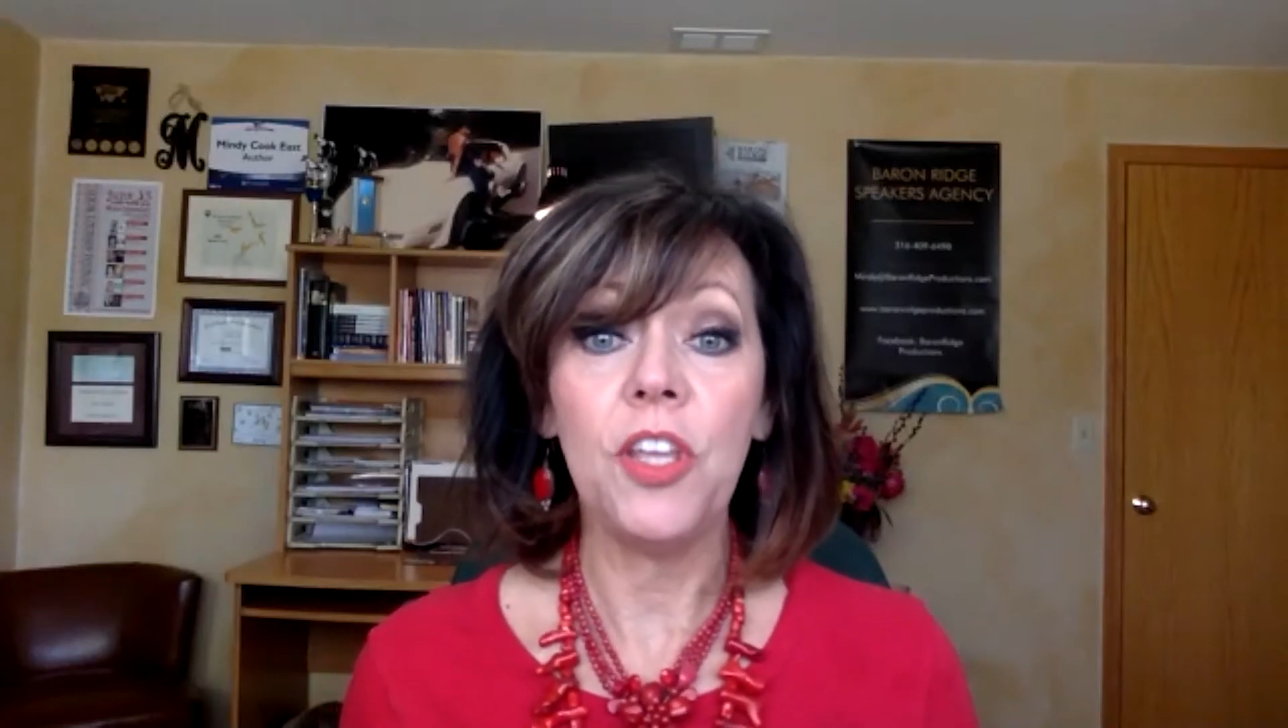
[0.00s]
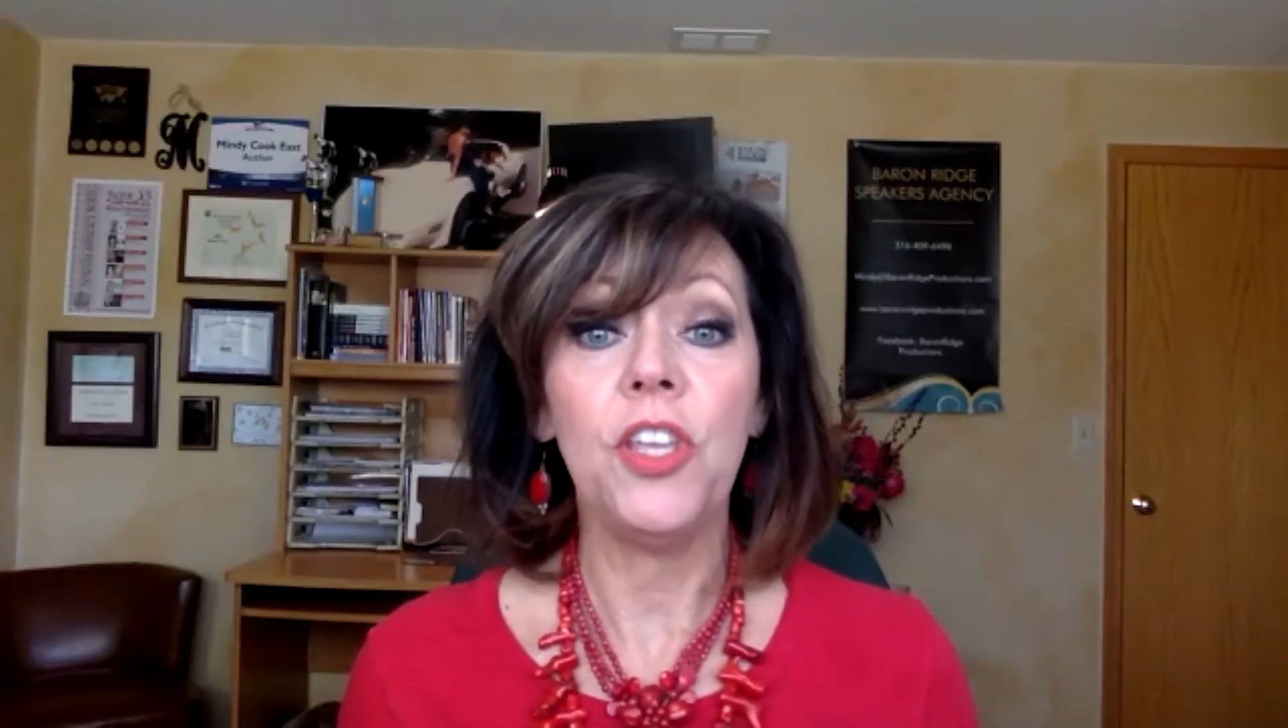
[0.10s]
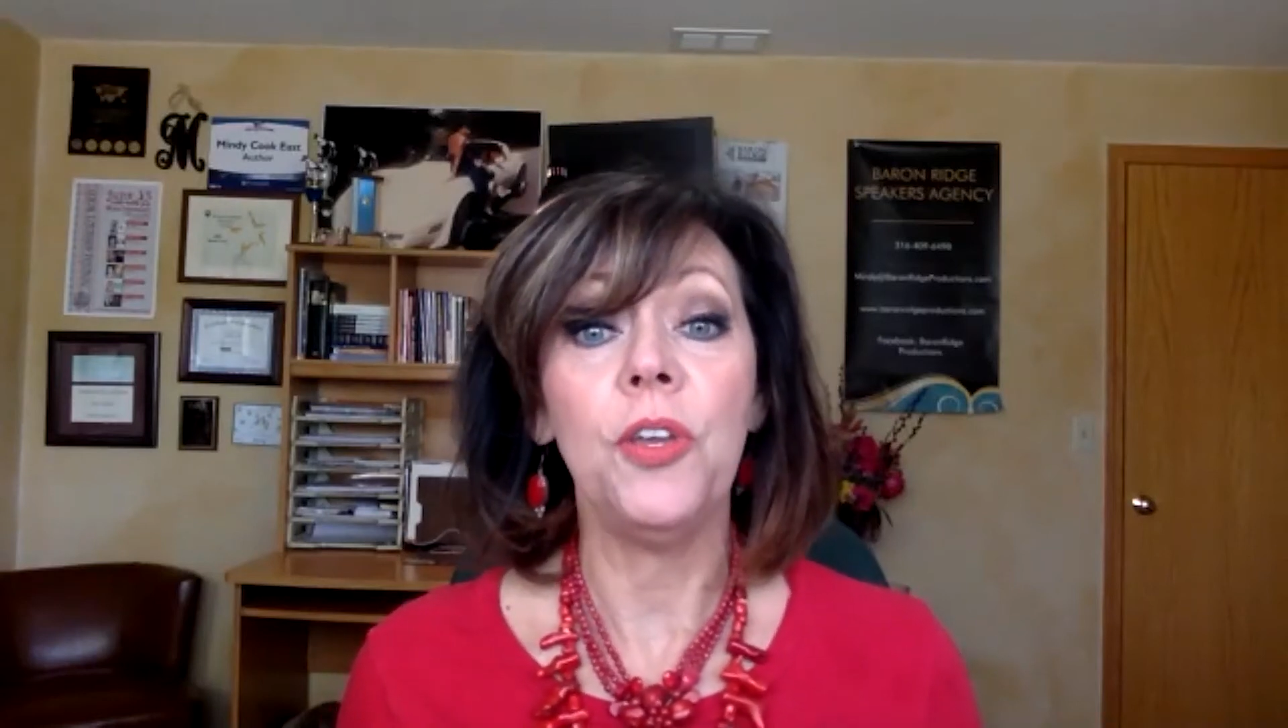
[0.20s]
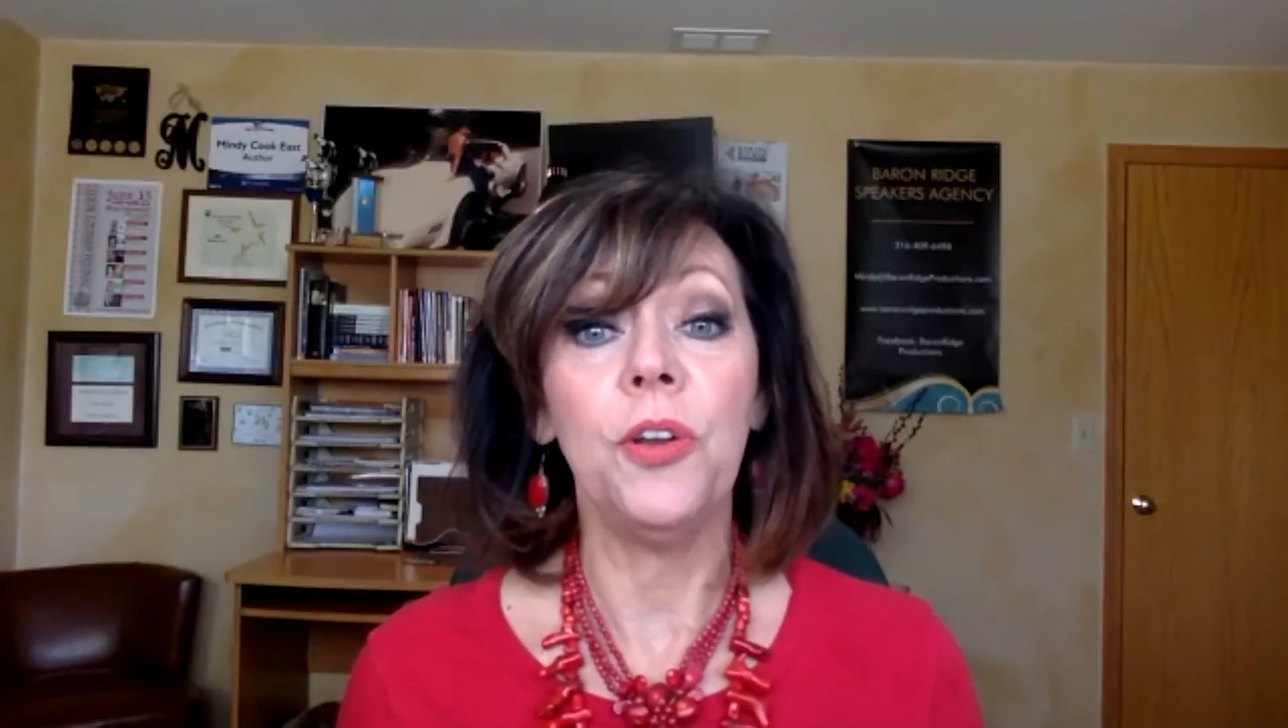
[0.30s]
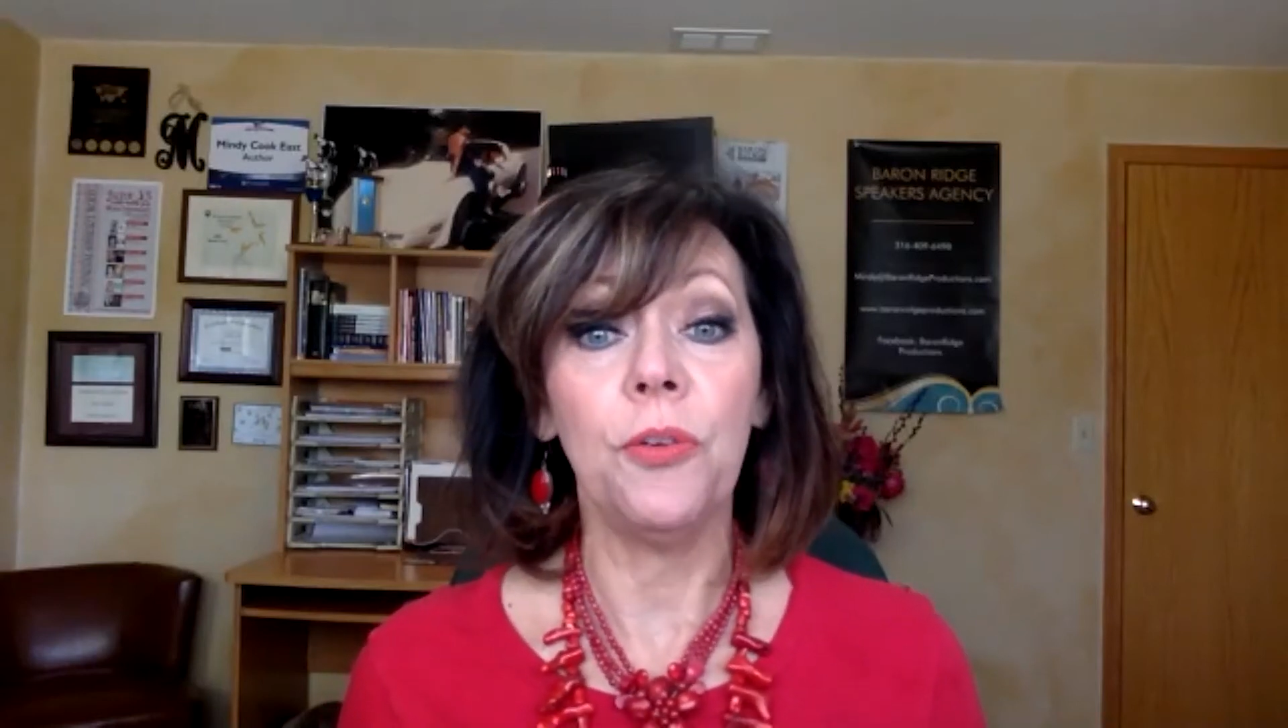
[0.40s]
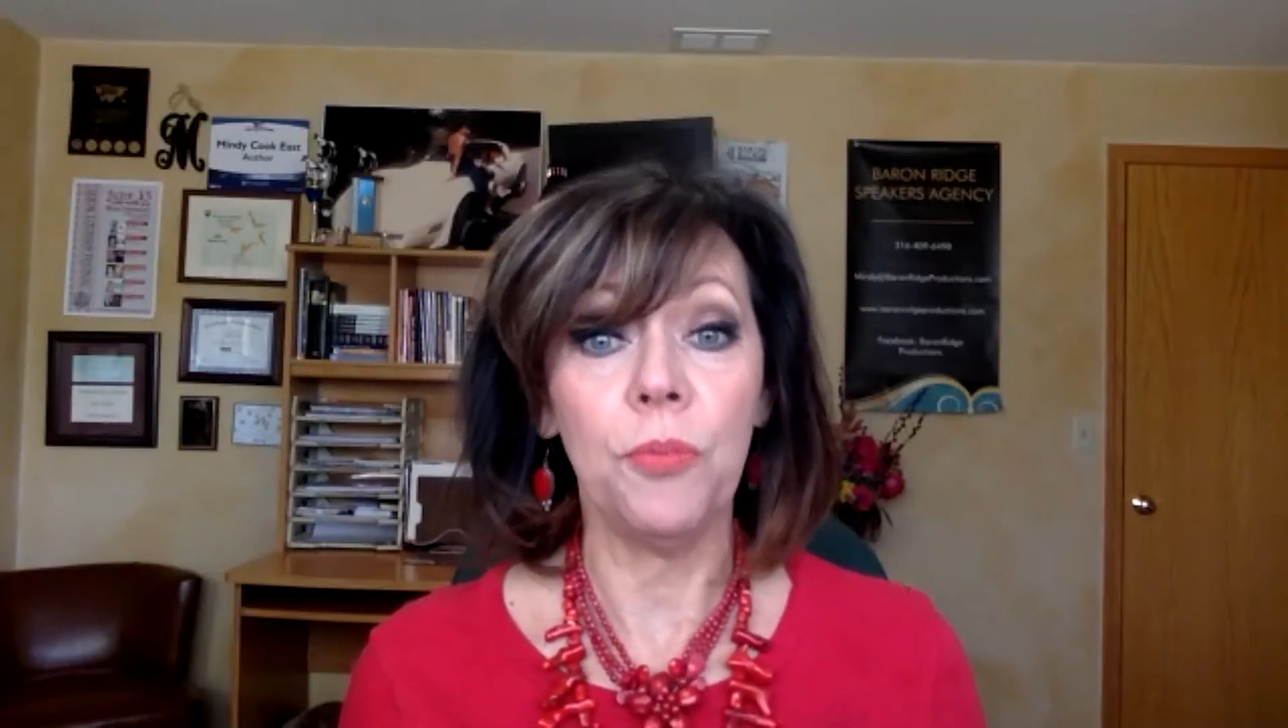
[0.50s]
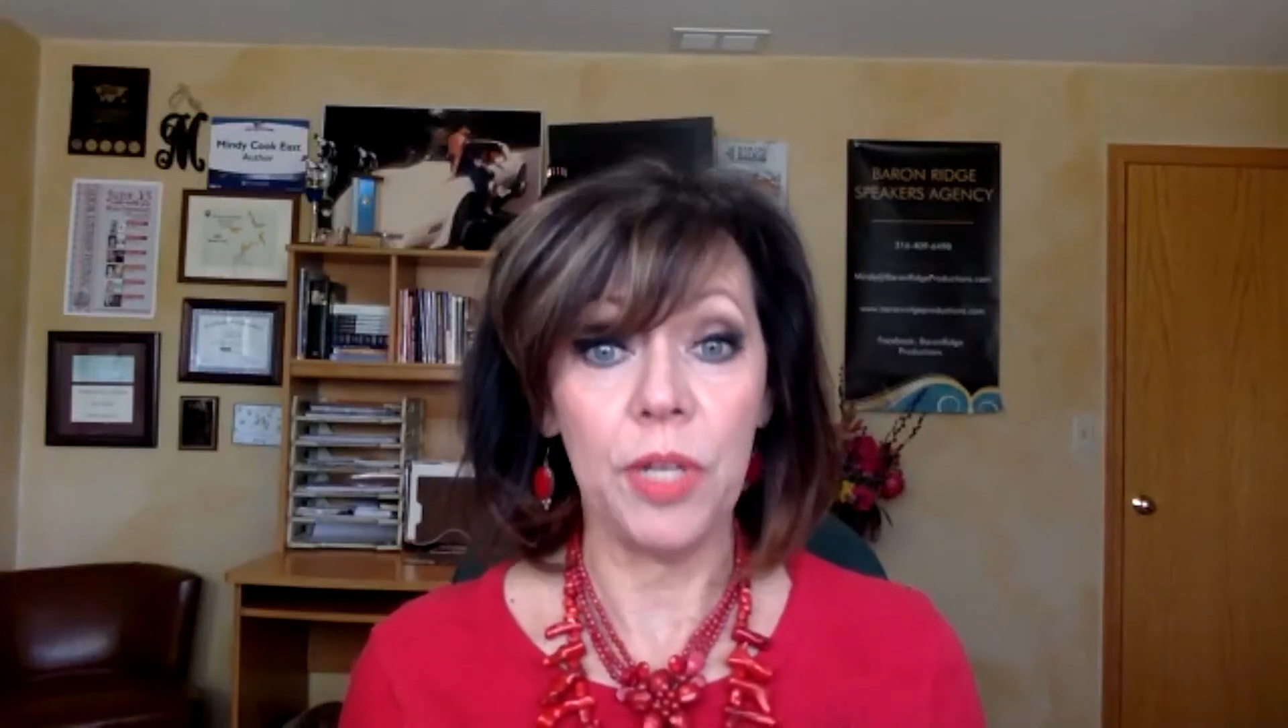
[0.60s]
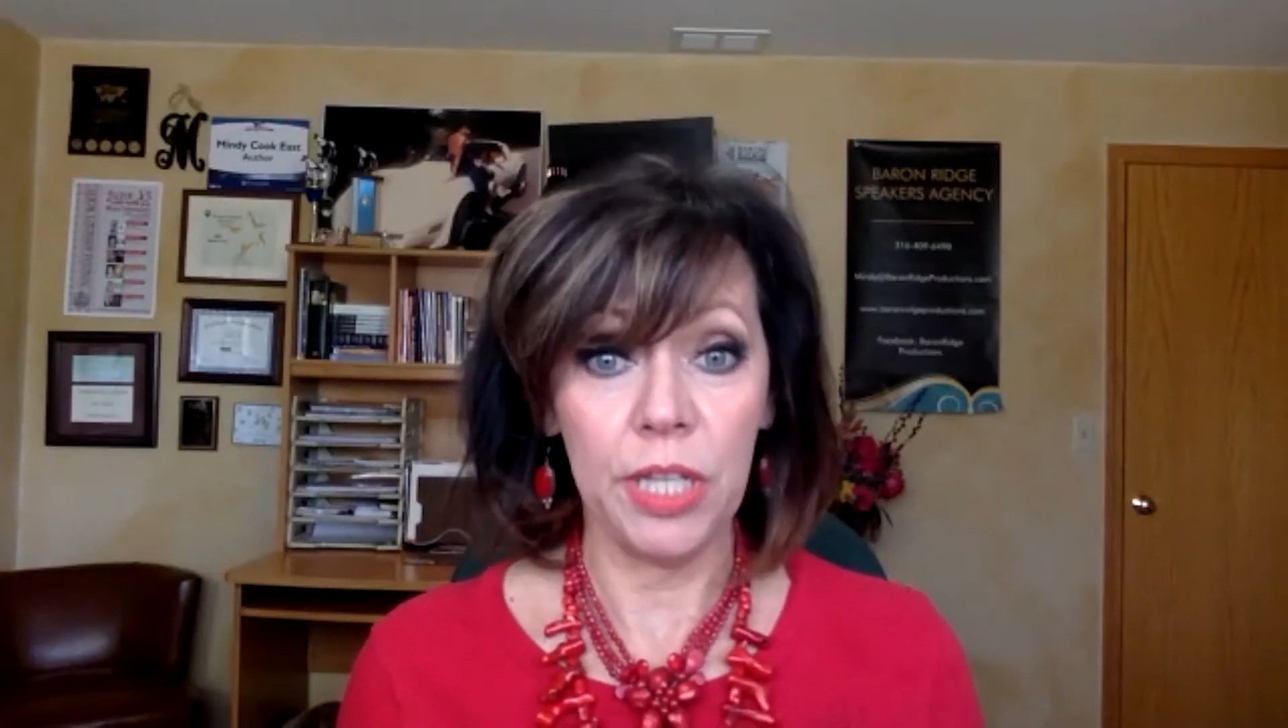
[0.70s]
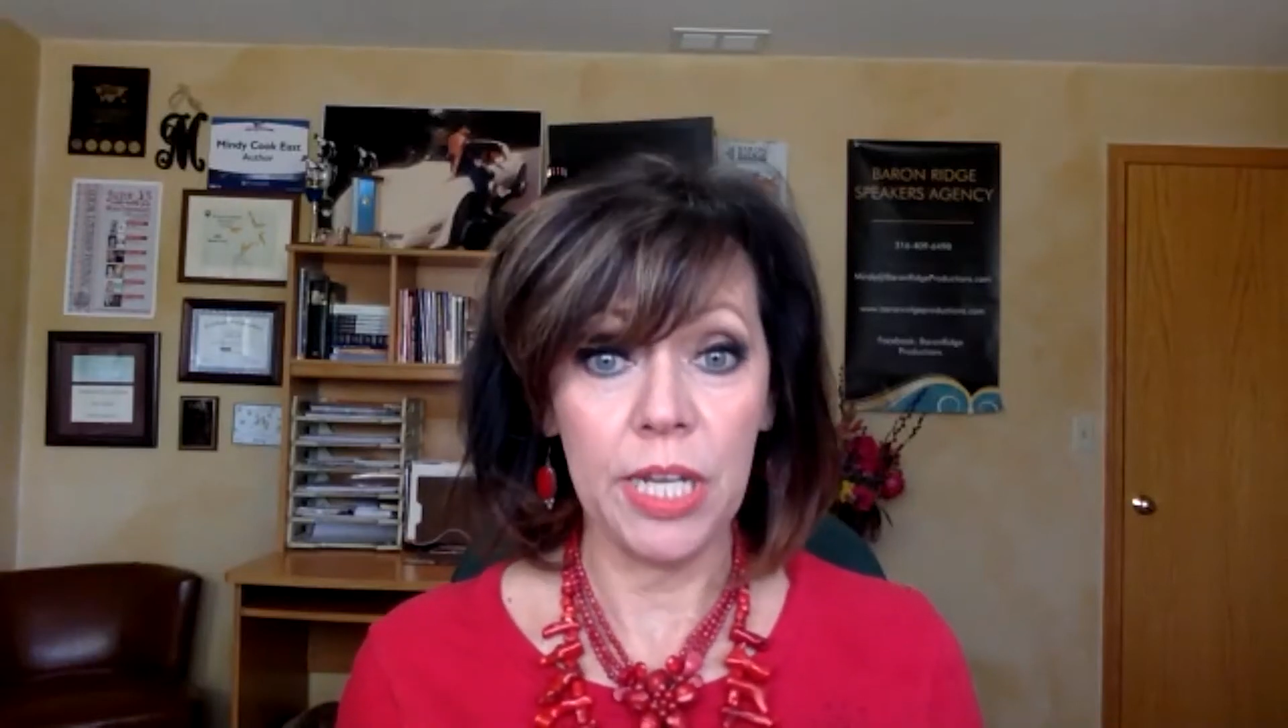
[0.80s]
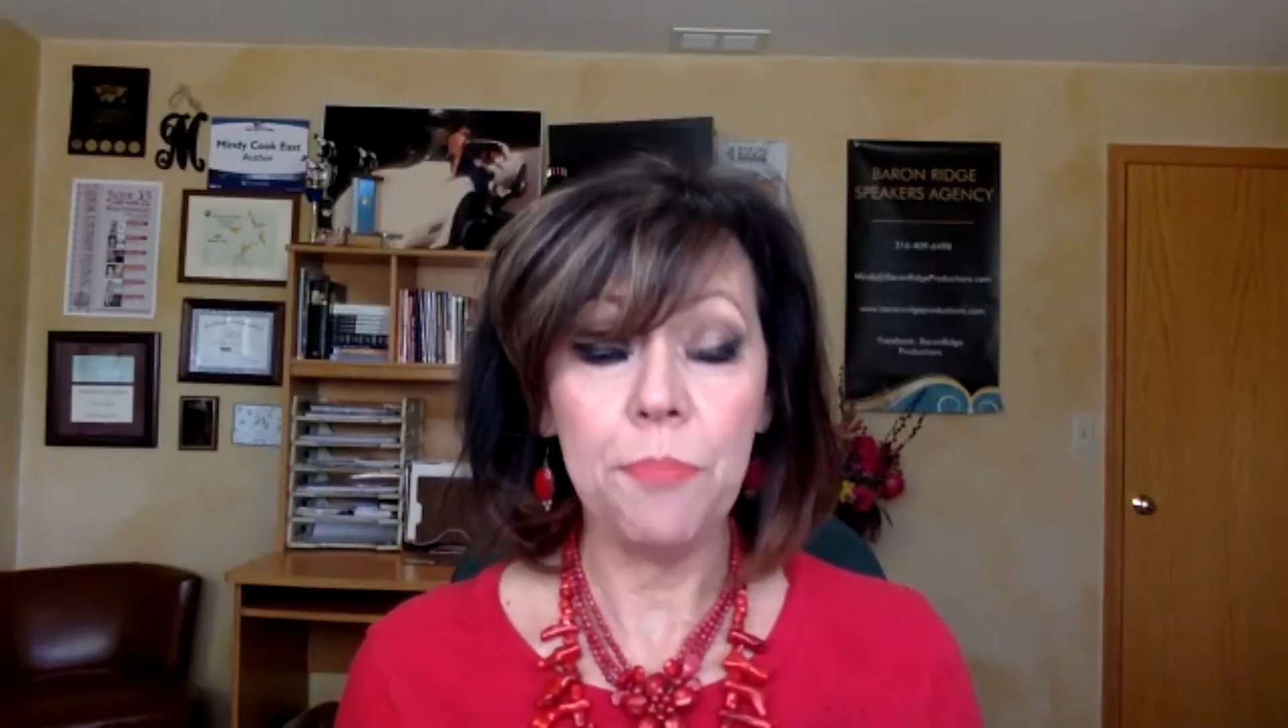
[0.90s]
you're
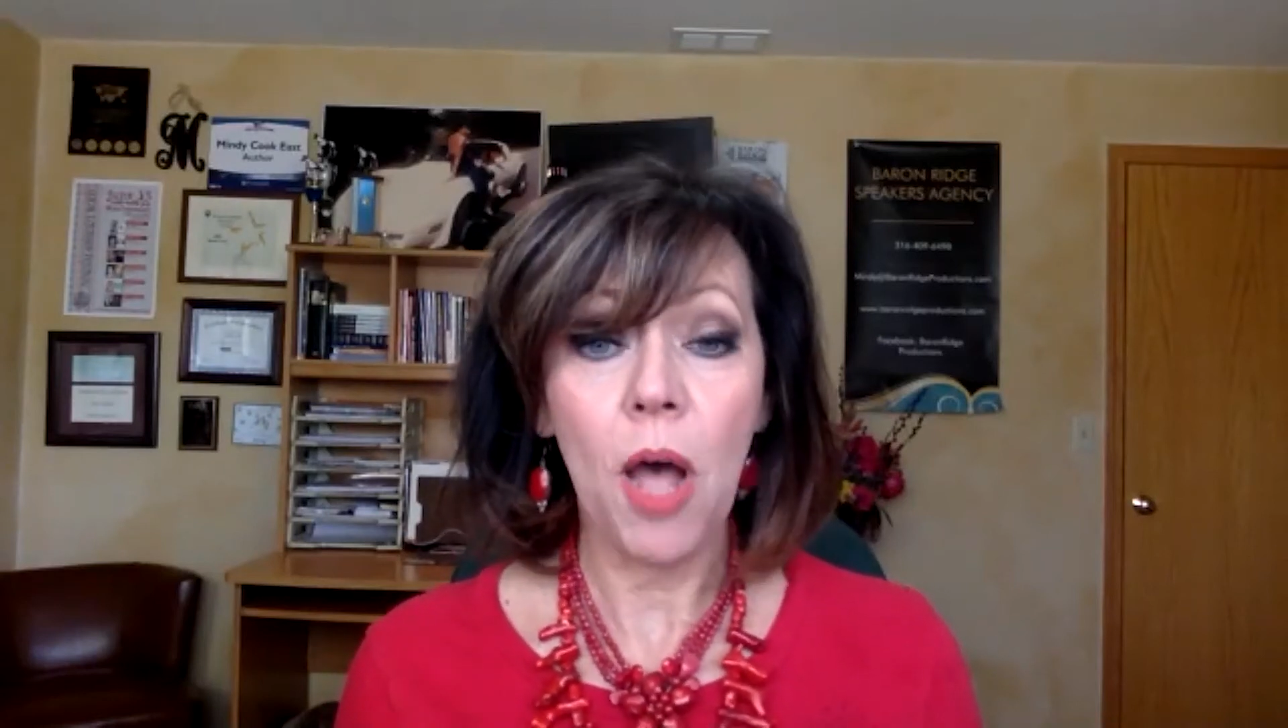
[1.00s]
really